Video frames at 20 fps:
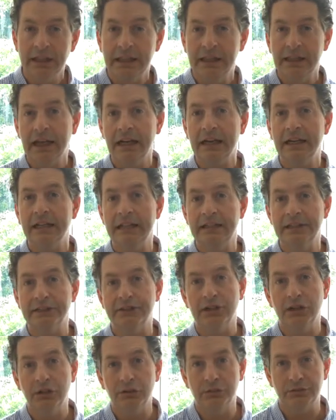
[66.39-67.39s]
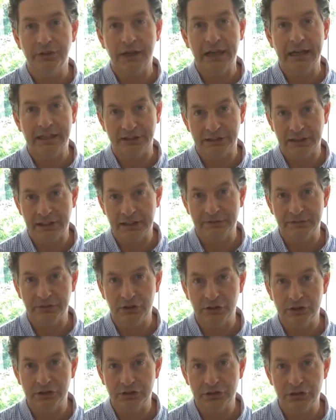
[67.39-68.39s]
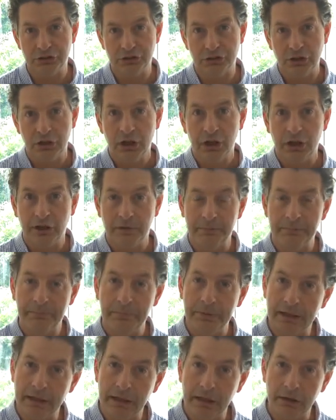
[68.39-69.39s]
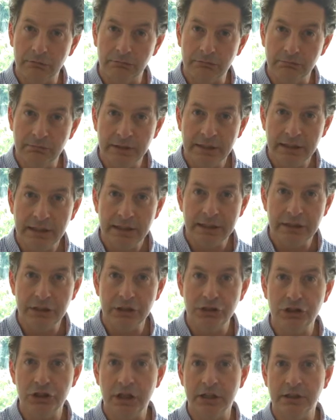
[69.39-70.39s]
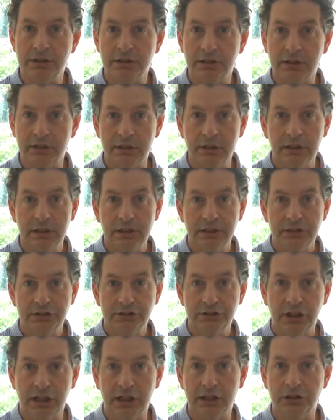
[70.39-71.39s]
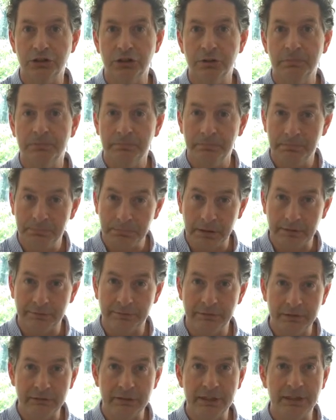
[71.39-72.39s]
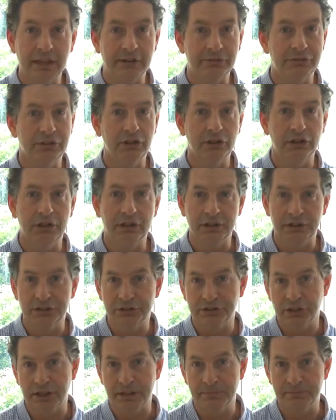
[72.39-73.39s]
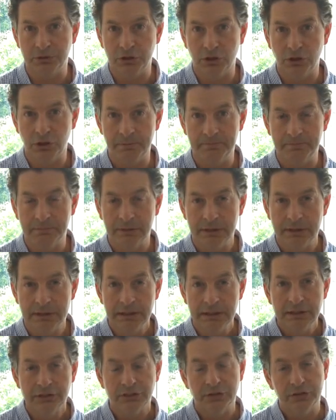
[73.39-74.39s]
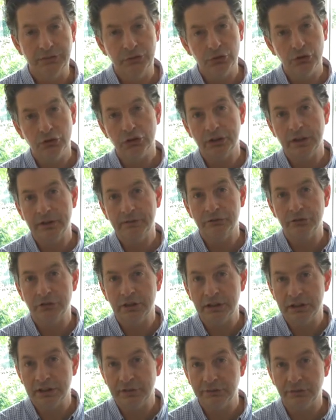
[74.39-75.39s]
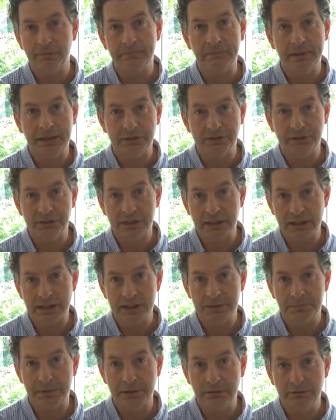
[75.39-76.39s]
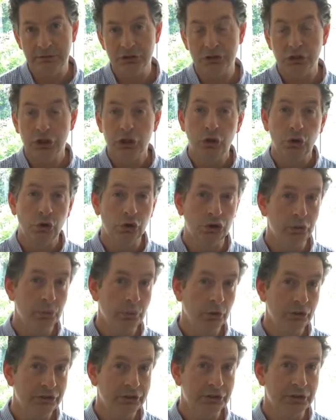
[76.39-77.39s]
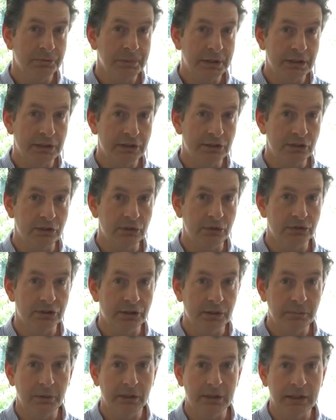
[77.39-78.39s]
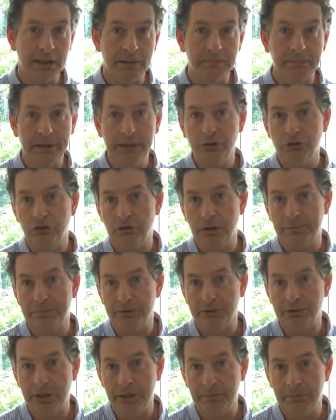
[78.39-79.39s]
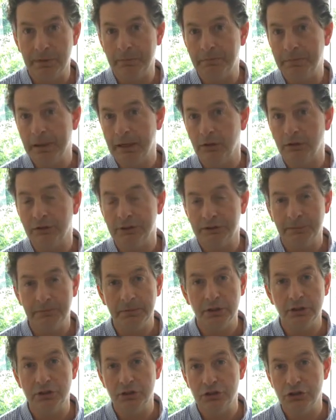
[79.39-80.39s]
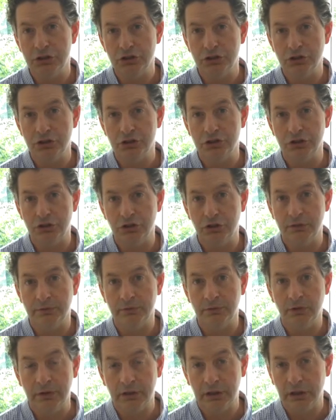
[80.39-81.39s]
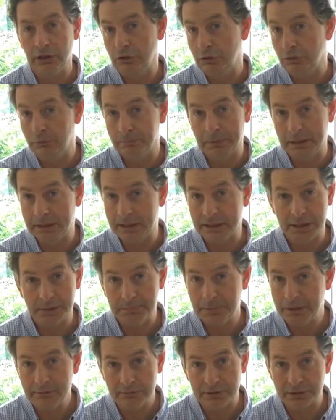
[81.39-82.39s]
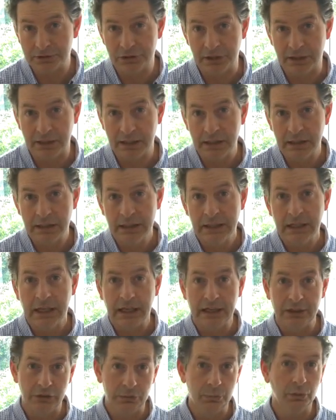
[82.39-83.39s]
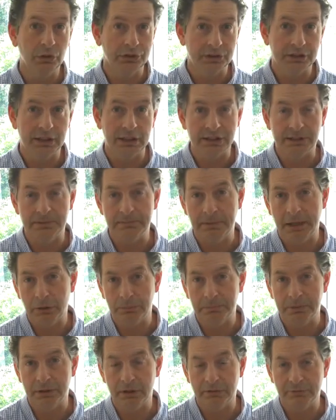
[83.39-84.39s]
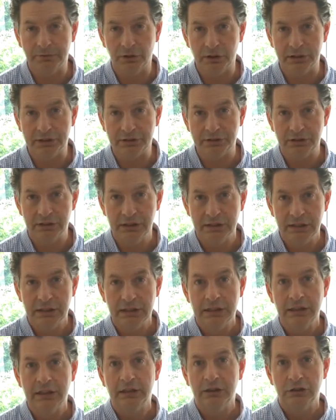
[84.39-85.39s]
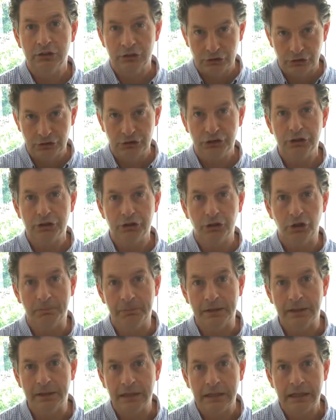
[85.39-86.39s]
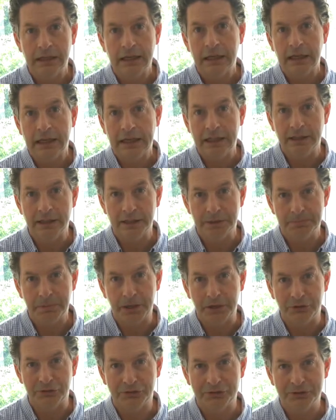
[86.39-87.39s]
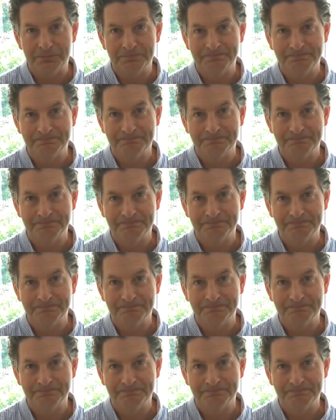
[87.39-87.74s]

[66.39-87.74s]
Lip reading: That in itself has the advantage of being a really gentle touch, but very definite at the same time. So if you're looking for a different mousing experience, or you want to speak to someone at the Mousetrapper team about some of the conditions that you've been experiencing, and you want to get some help and advice, just comment in this post.